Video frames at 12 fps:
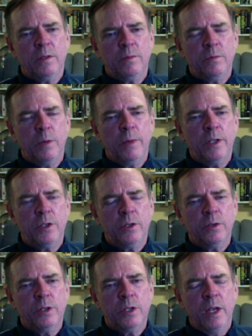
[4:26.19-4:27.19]
Red Badge of
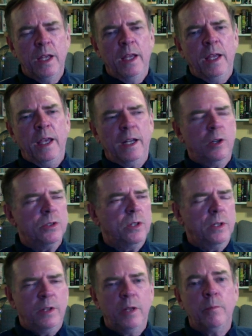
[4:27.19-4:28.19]
Courage. And I also
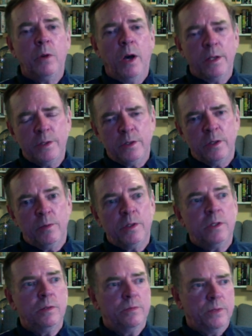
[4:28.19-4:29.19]
love The Monster,
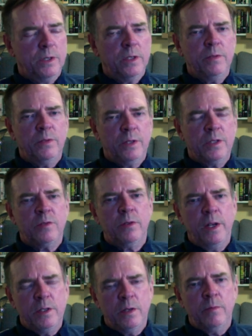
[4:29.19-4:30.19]
which is a very, very
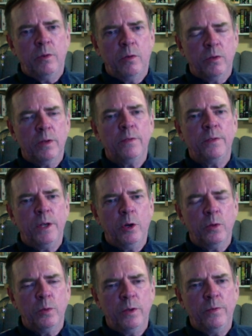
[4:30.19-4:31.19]
strange and
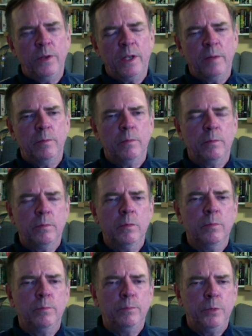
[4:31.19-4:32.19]
horrific
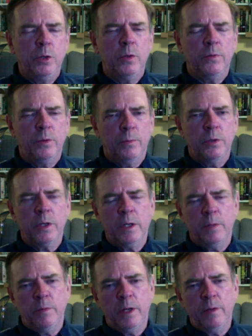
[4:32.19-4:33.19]
and beautiful book
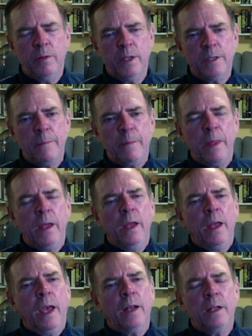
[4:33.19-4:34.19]
in many ways.
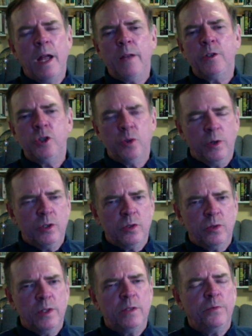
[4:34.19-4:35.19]
And a lot of the short
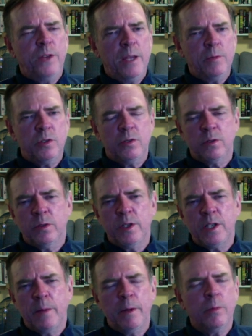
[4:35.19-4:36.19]
stories, the famous stories,
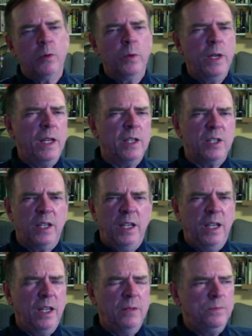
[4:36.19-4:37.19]
I remember reading as a
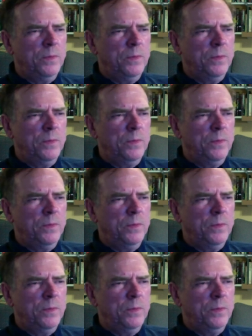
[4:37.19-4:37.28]
kid,